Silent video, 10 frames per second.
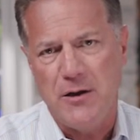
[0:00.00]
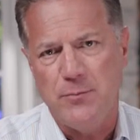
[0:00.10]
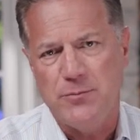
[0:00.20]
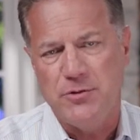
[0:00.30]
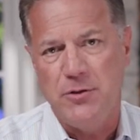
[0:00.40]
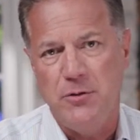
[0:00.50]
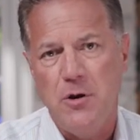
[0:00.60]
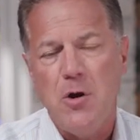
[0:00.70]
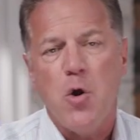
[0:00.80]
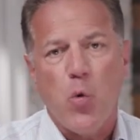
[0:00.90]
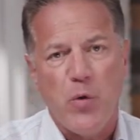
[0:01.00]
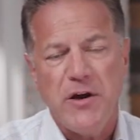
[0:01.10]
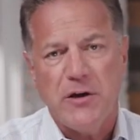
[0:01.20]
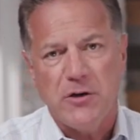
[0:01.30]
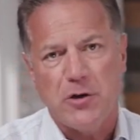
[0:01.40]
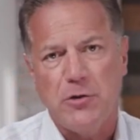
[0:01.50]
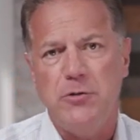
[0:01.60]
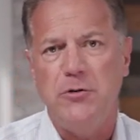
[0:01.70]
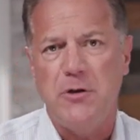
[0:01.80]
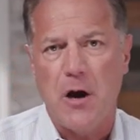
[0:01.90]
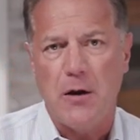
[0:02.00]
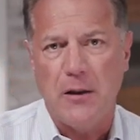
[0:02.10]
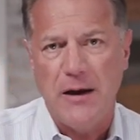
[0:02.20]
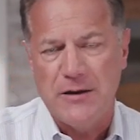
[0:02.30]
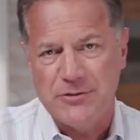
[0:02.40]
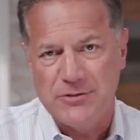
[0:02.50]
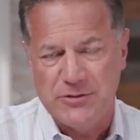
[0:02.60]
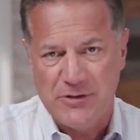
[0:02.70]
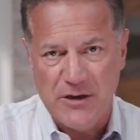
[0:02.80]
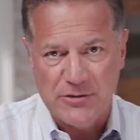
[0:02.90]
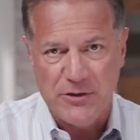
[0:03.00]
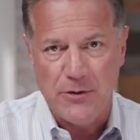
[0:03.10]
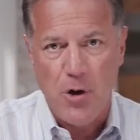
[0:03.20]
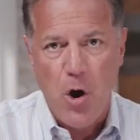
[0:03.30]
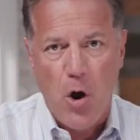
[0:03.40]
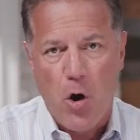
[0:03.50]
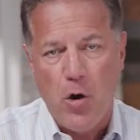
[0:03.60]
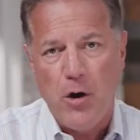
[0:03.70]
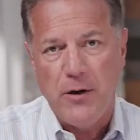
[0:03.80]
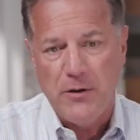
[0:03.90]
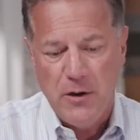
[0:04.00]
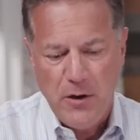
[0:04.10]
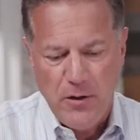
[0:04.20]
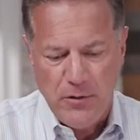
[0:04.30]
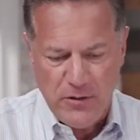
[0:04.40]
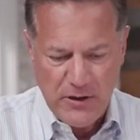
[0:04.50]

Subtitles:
help to you. We concluded our last session on the